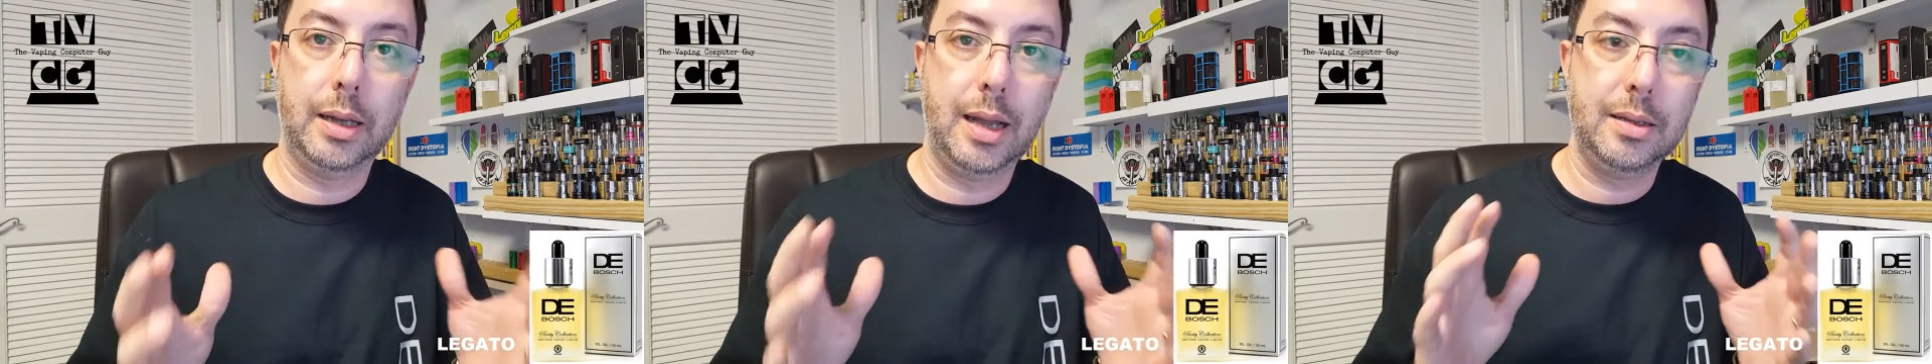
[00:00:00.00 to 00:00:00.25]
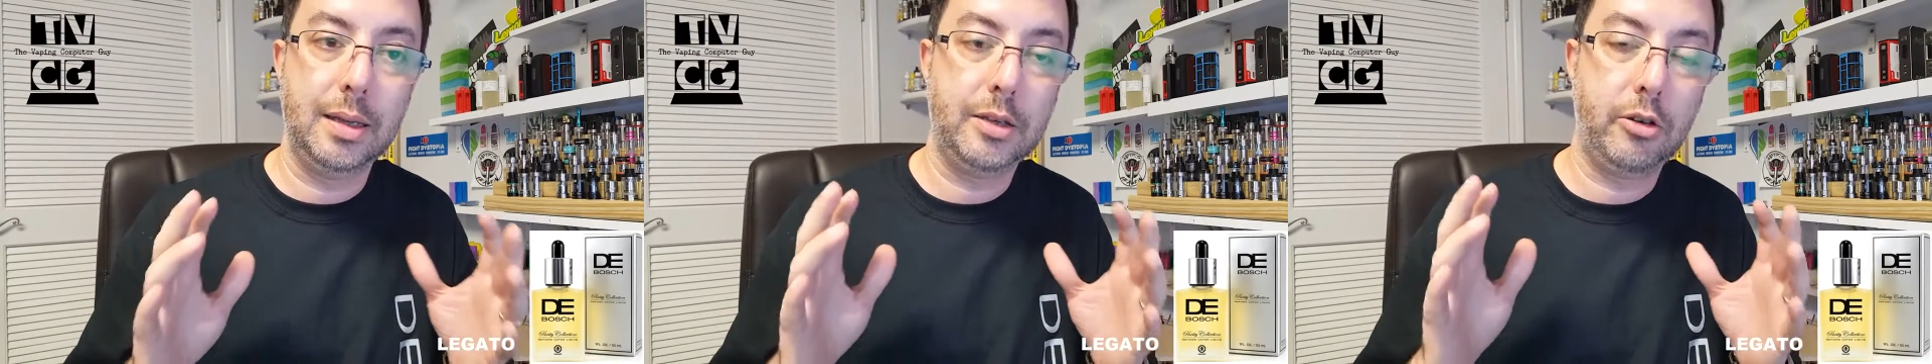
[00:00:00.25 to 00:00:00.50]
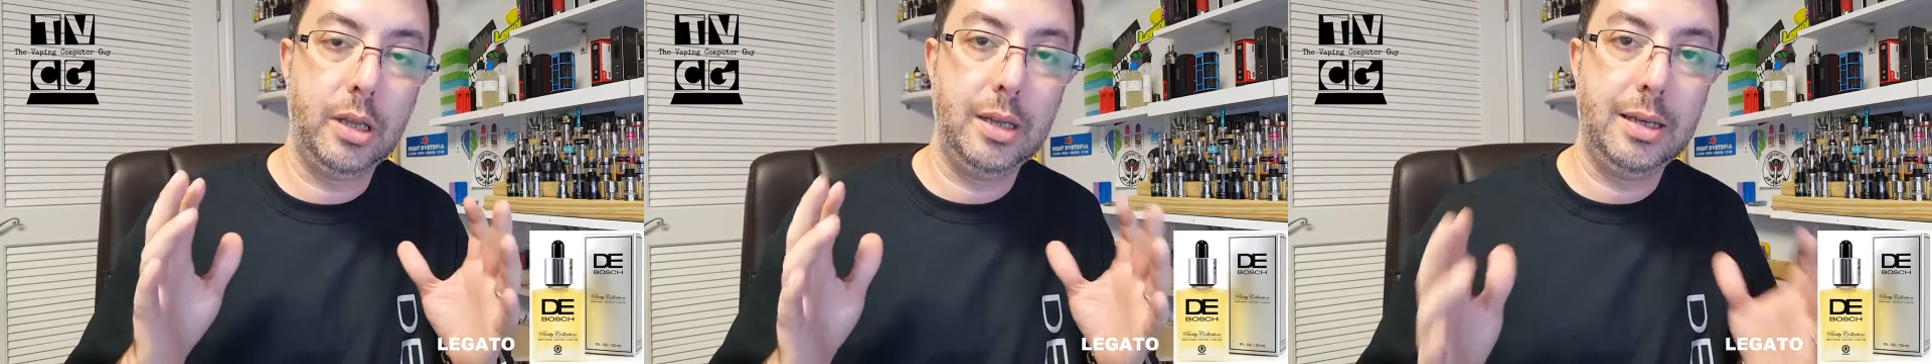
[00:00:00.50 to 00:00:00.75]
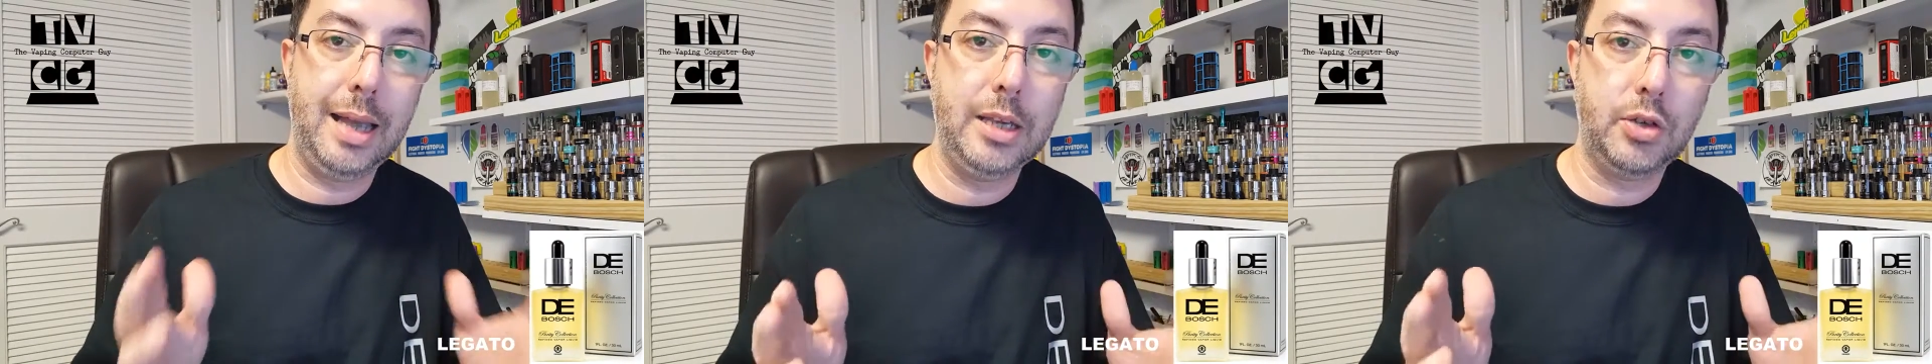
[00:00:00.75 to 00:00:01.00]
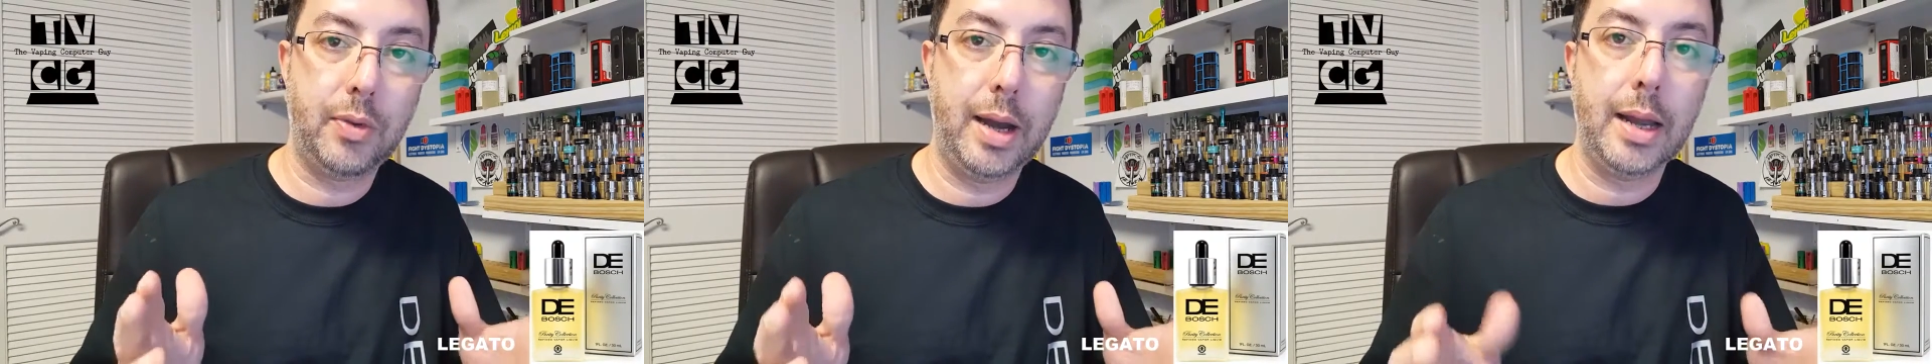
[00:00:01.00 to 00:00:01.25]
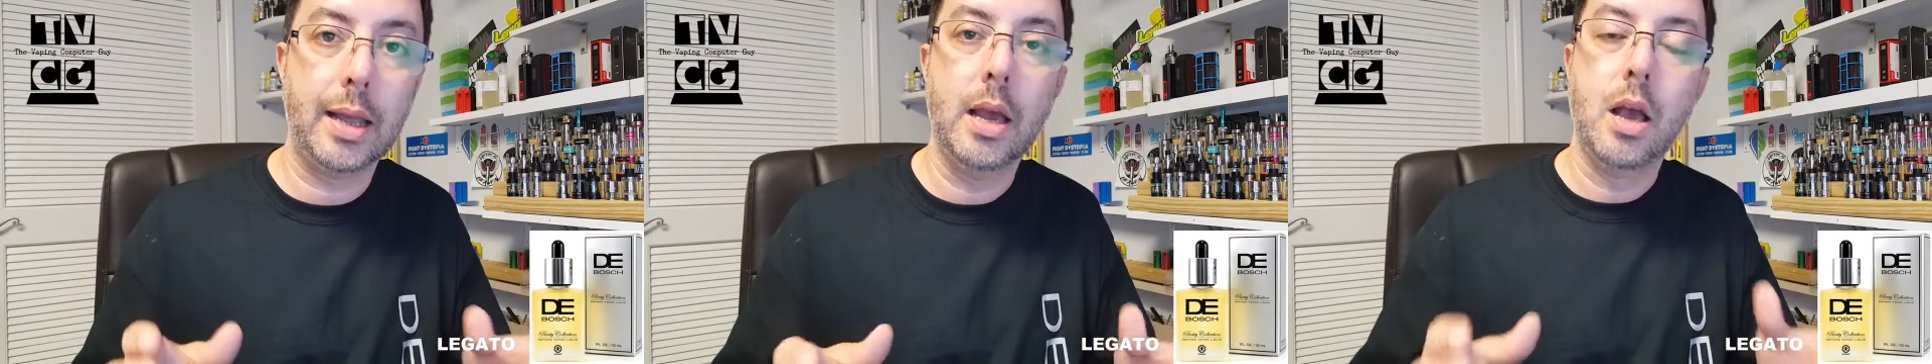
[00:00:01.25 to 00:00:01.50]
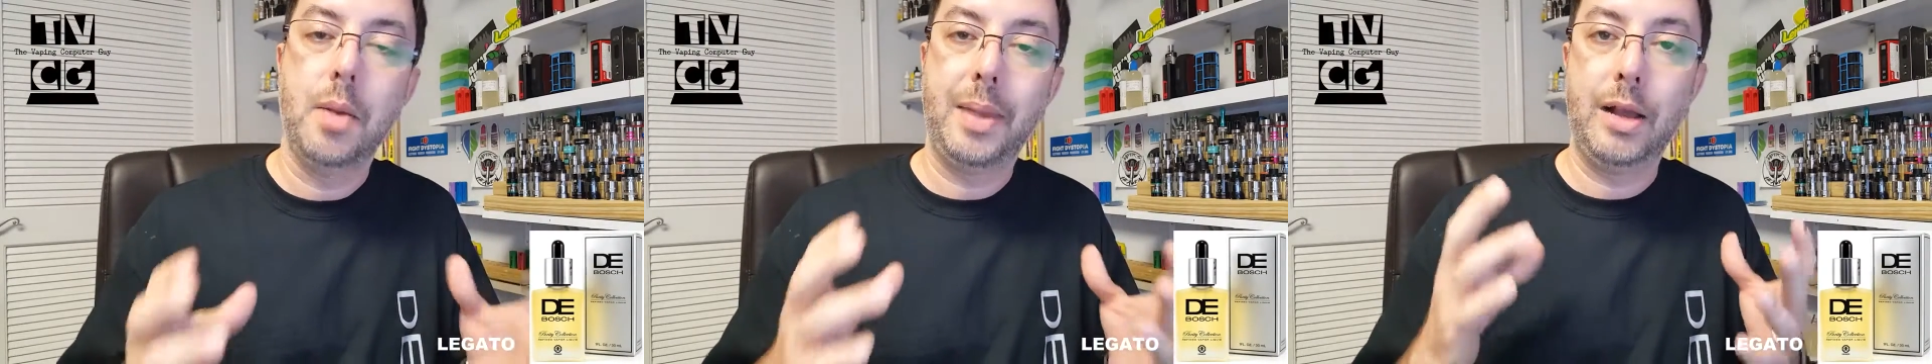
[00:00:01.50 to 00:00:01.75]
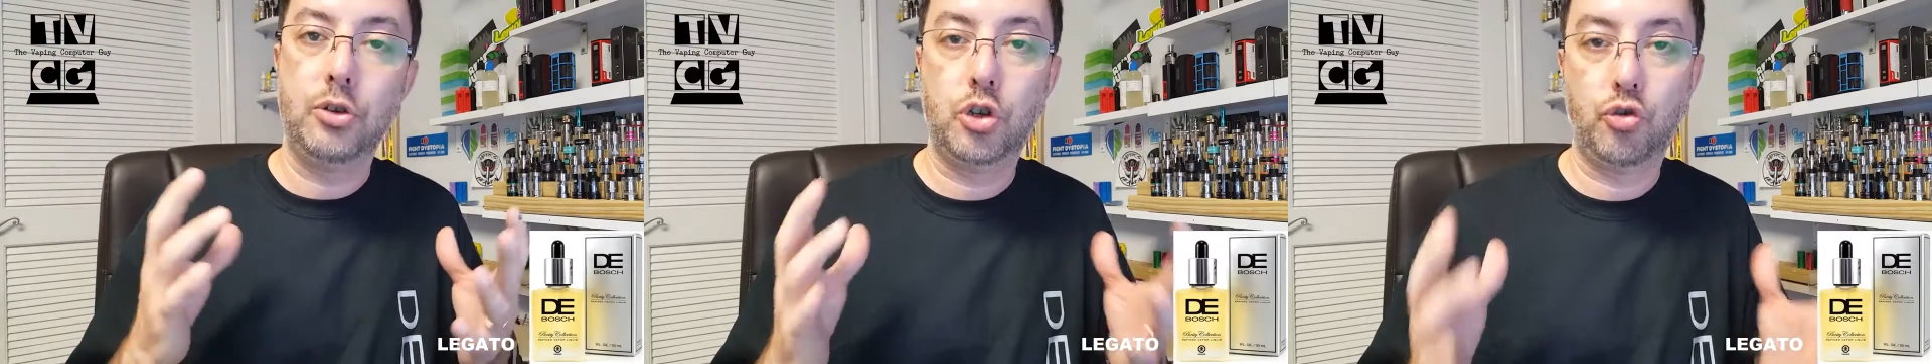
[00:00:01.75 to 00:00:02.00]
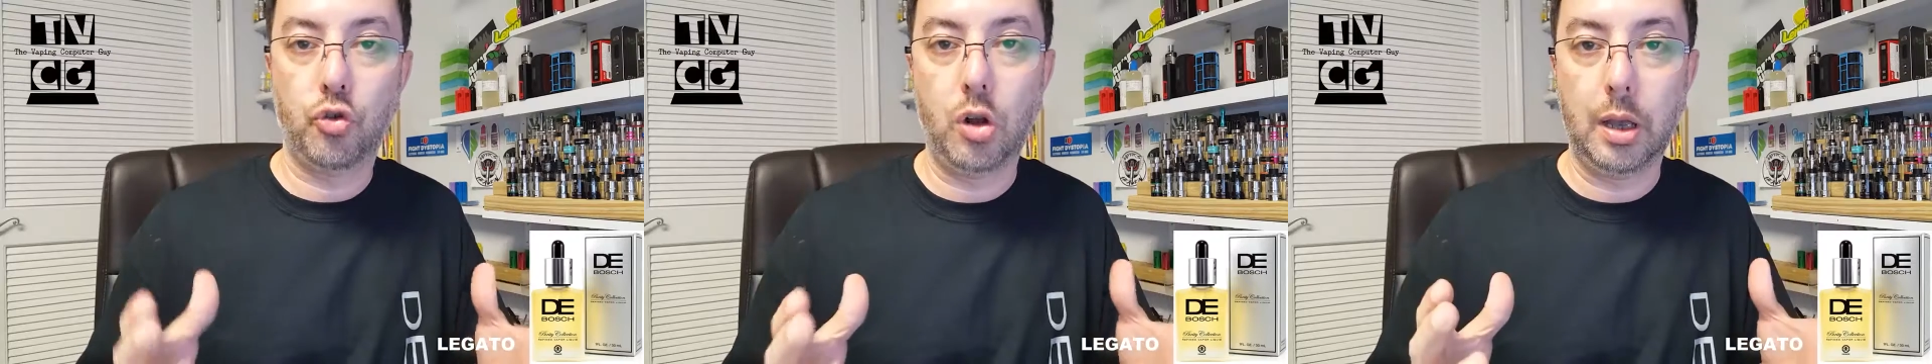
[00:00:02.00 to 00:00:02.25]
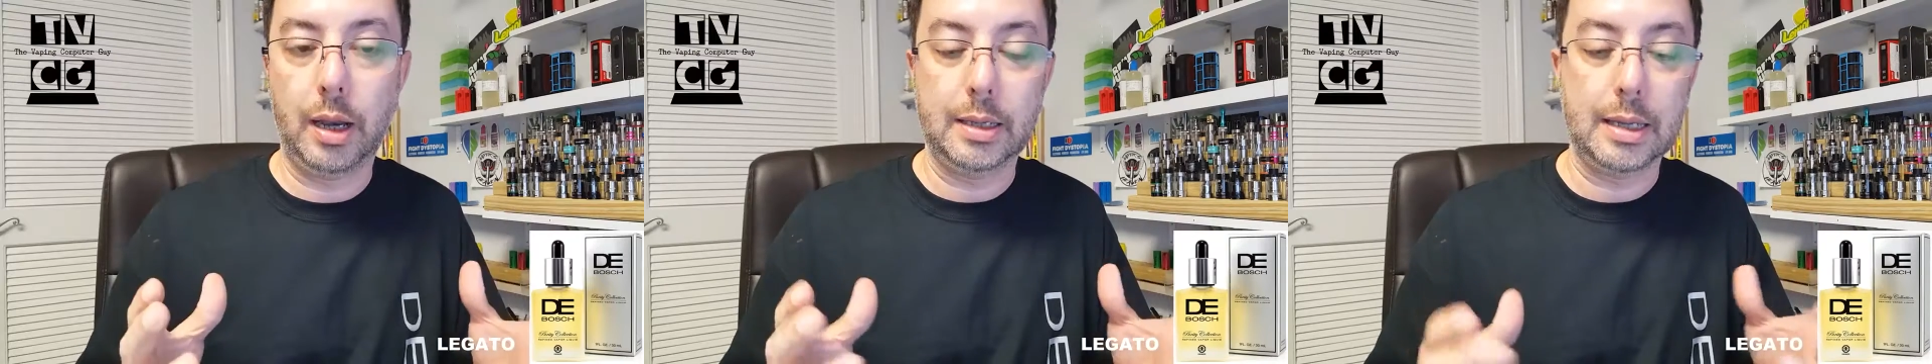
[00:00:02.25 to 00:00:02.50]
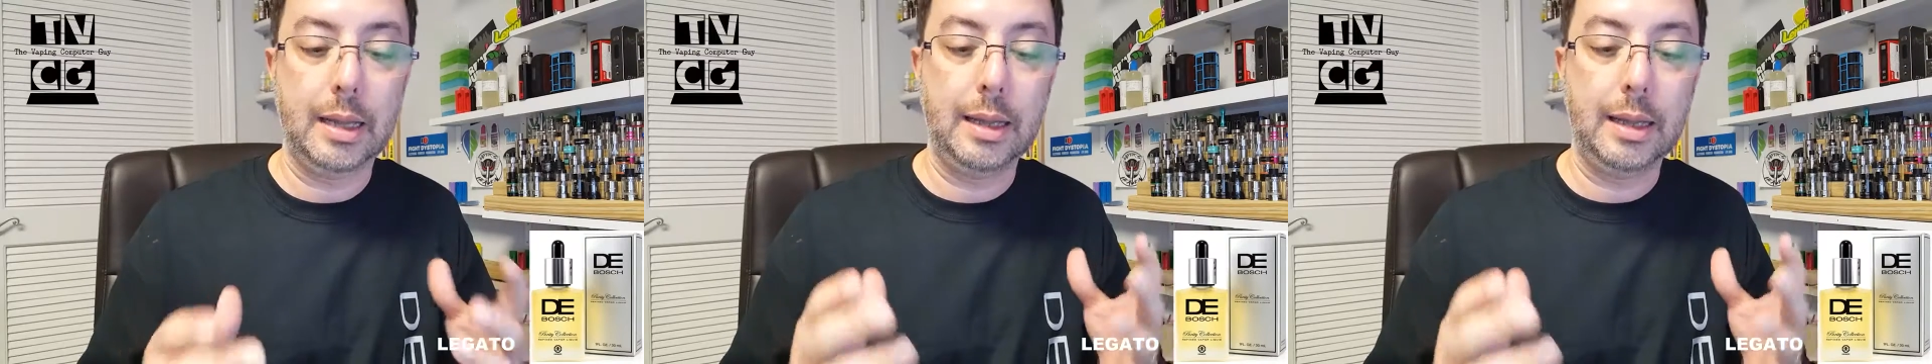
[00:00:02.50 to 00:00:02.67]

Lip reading: not necessarily the taste rating, but how strong it is.